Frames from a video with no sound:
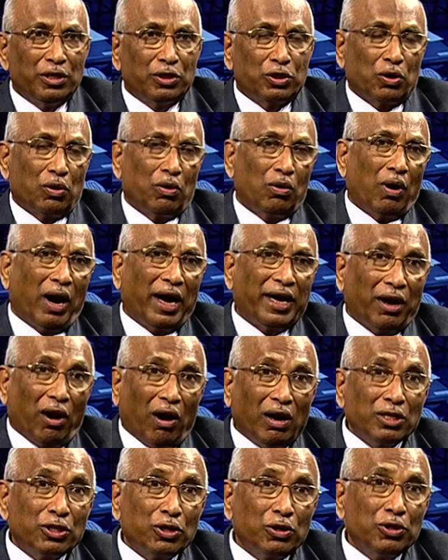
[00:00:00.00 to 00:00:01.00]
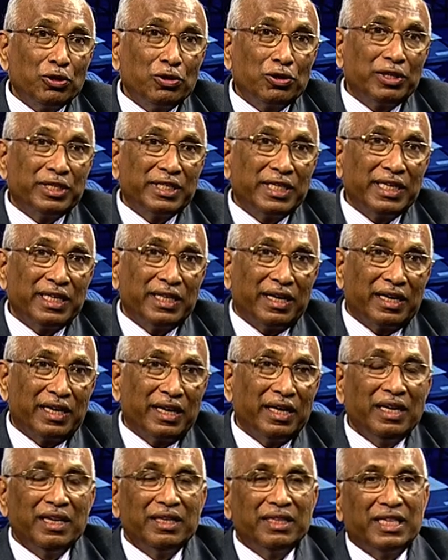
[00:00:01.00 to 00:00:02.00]
So and also you should see that
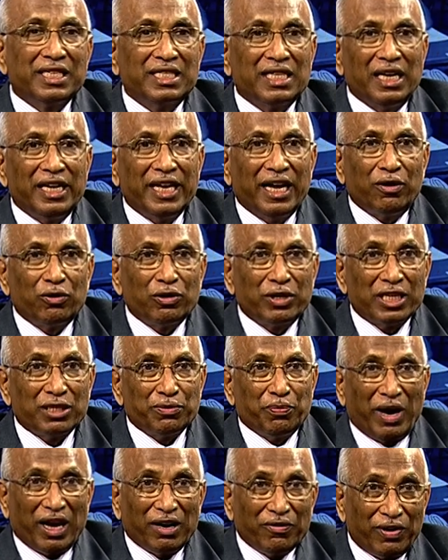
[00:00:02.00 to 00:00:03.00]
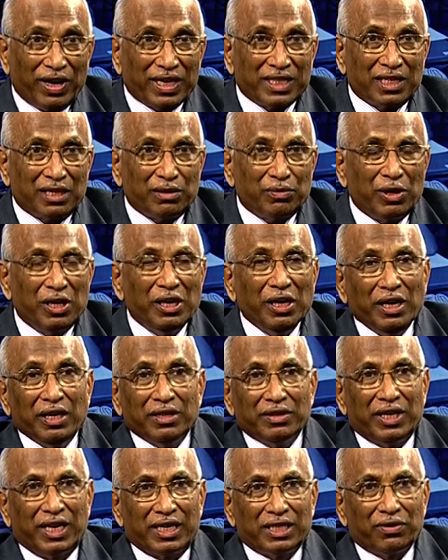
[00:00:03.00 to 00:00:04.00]
this layout is manufacturable
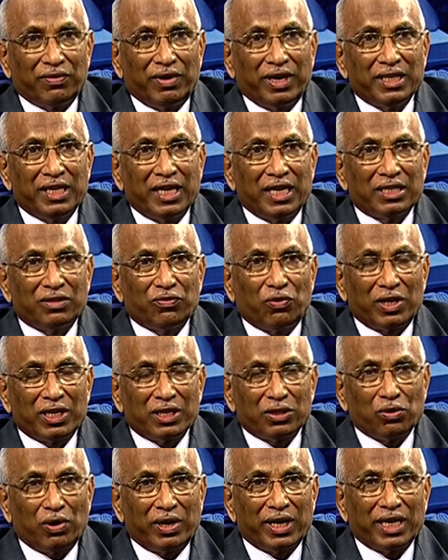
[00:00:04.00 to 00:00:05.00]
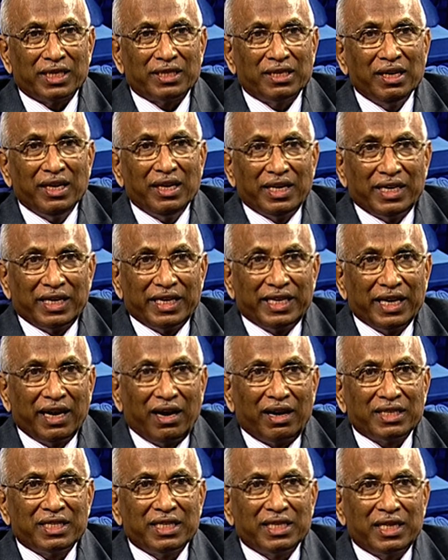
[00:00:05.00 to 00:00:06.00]
that's why there is what is known as
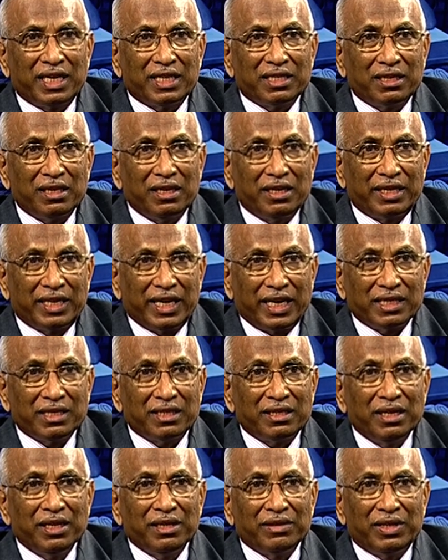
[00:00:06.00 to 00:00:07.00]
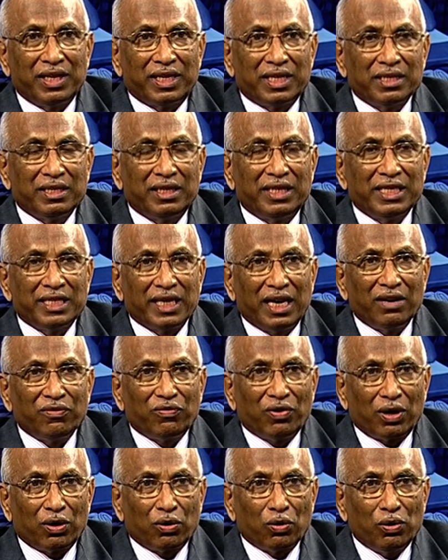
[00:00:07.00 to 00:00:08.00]
DRC test, test that is design
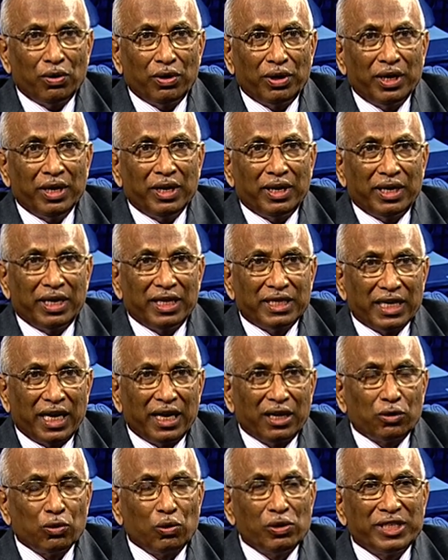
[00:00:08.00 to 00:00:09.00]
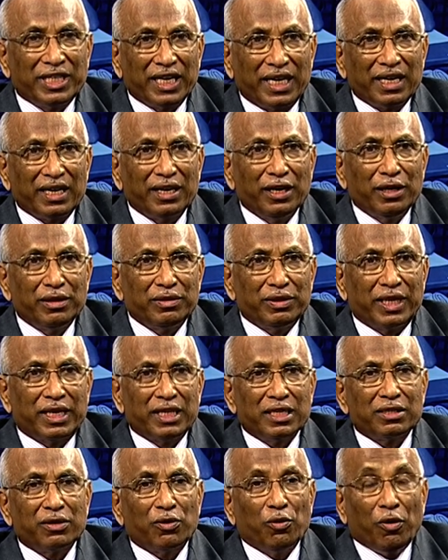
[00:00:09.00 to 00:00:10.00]
for rule design rule check that
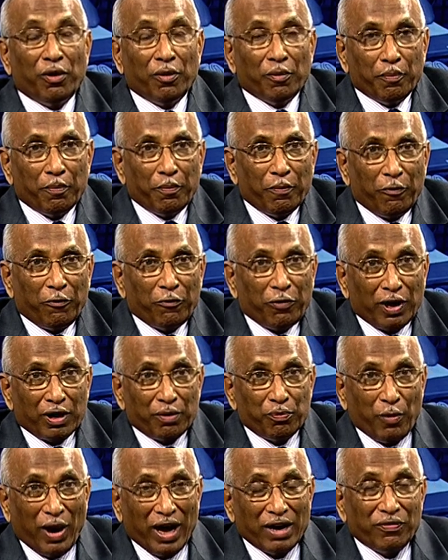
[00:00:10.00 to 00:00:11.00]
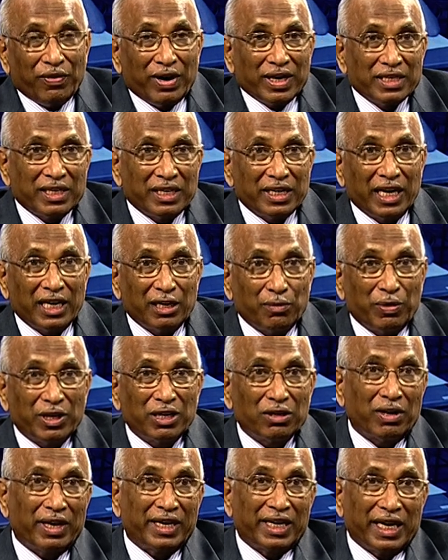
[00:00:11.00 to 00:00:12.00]
is mm, for manufacturing at a
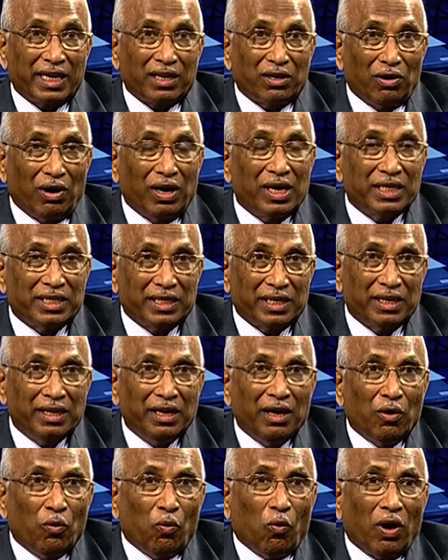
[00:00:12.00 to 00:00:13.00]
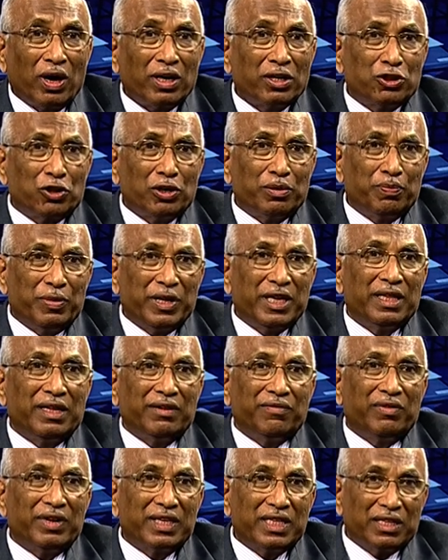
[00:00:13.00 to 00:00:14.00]
particular technology what should be the
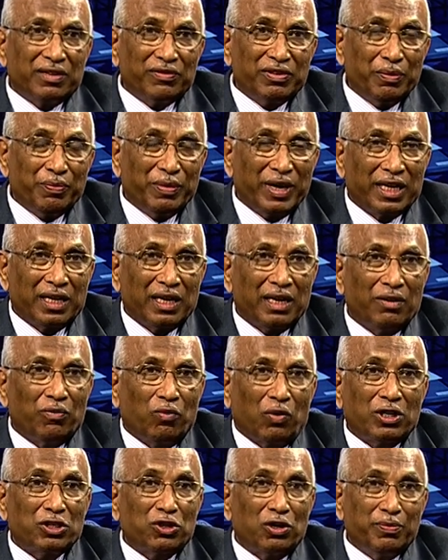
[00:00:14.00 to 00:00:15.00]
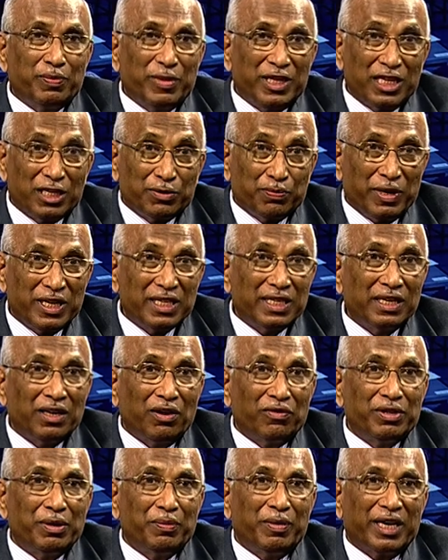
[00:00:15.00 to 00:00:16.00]
width of the metal what should be the spacing
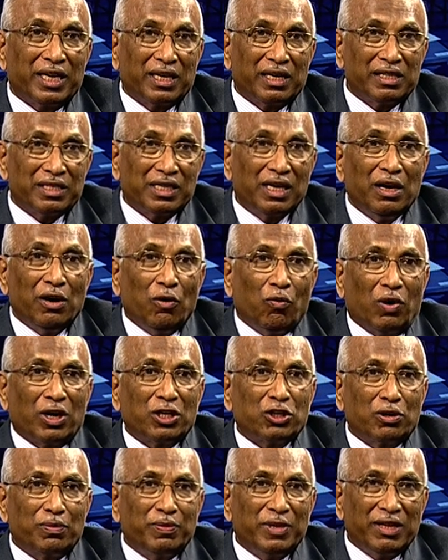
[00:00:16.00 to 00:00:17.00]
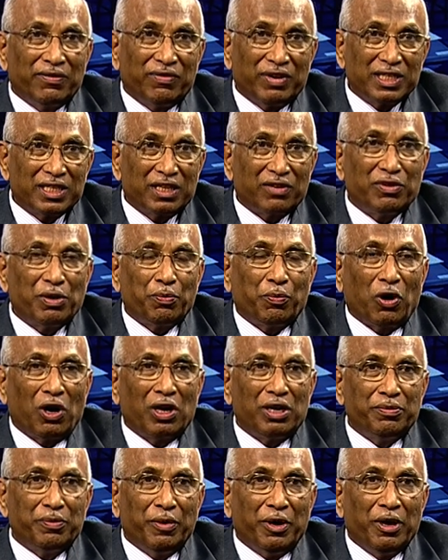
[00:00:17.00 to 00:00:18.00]
of the metals what should be the width of the
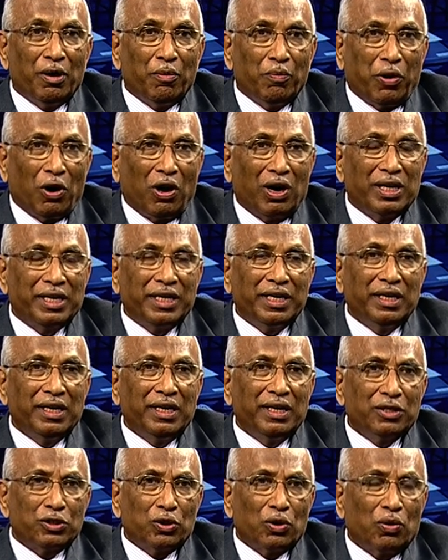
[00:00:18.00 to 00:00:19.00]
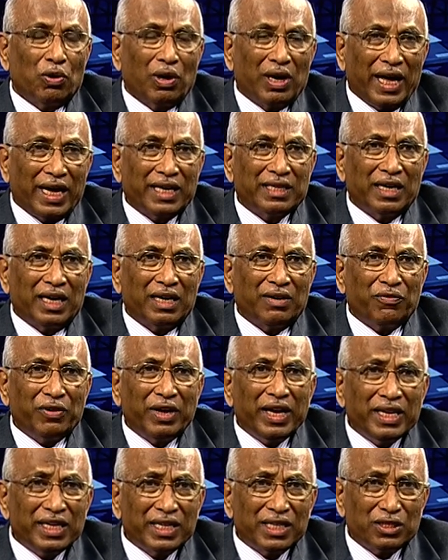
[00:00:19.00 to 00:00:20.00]
poly, poly. so like that
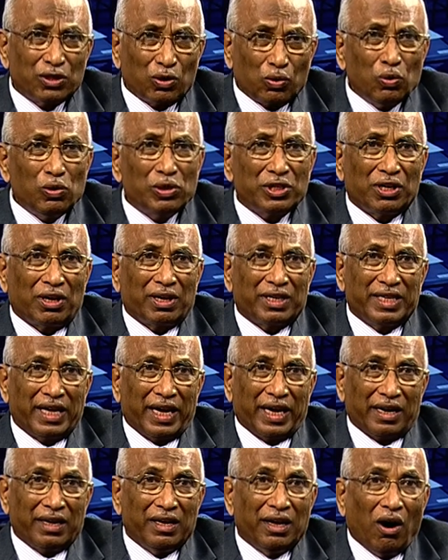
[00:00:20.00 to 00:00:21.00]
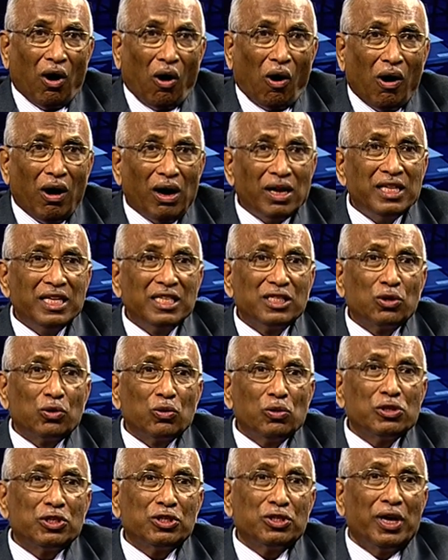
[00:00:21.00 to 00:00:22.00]
various rules are there all these
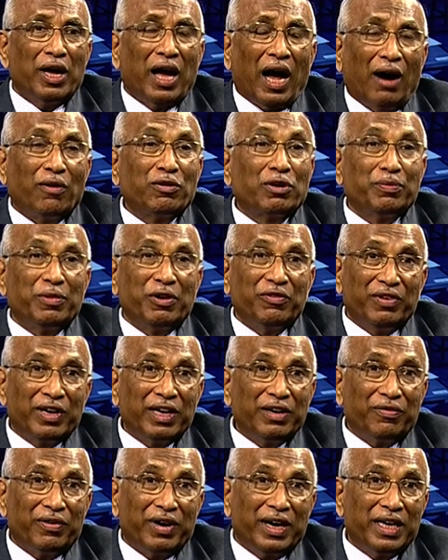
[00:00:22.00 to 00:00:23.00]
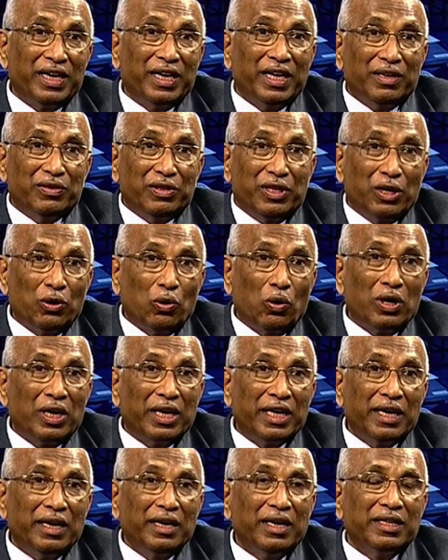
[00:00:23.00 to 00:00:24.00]
rules have to be verified then
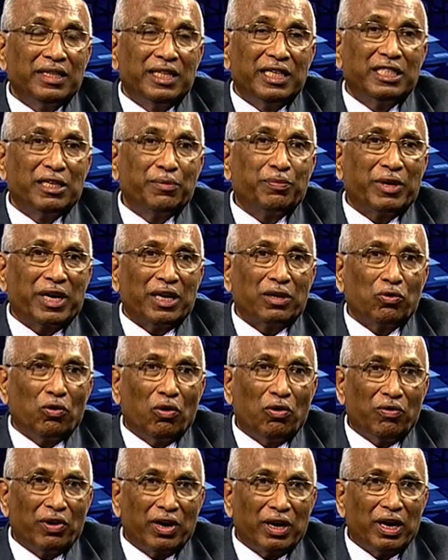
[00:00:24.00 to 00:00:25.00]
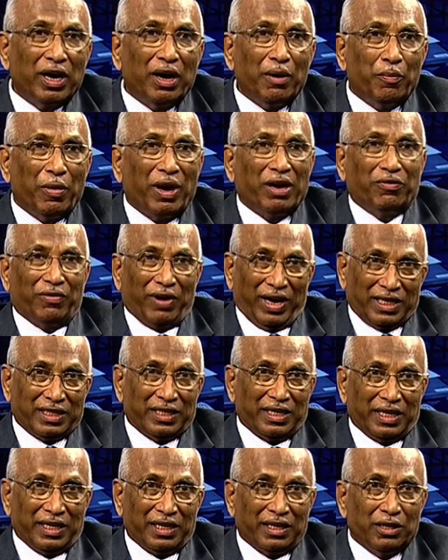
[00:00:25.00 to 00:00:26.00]
only the chip can go for
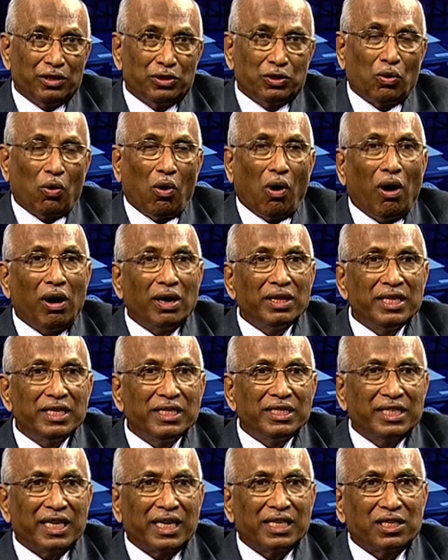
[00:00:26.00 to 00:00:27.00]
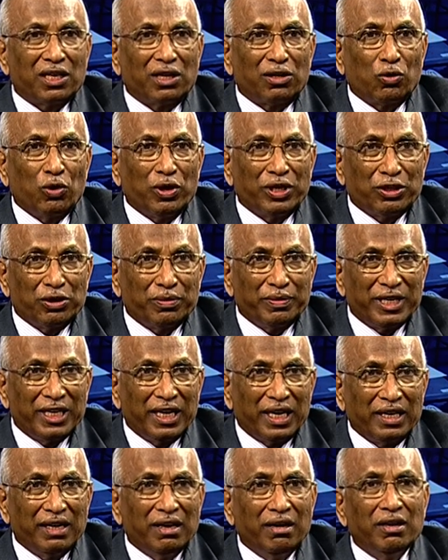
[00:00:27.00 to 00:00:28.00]
manufacturing so all these checks are going to be
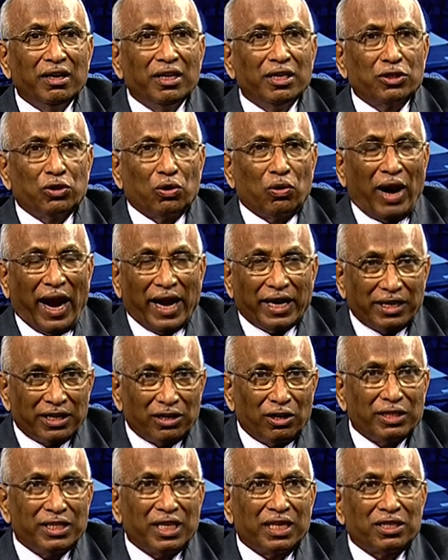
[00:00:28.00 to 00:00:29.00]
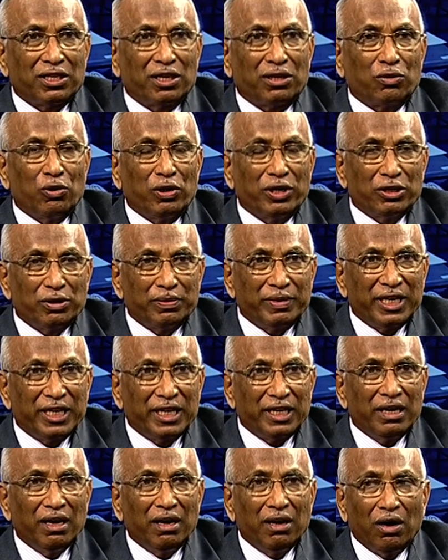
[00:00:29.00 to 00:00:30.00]
done. So antenna checks are going to be
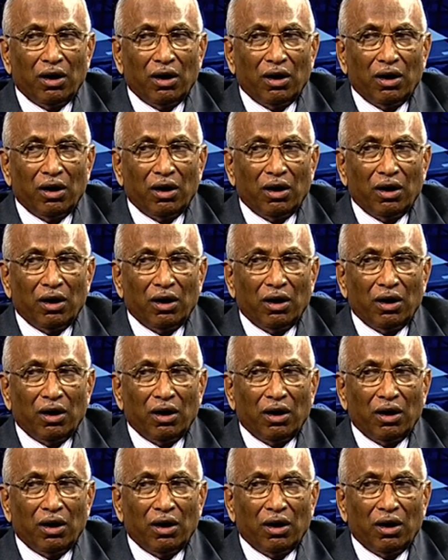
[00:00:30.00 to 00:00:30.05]
done.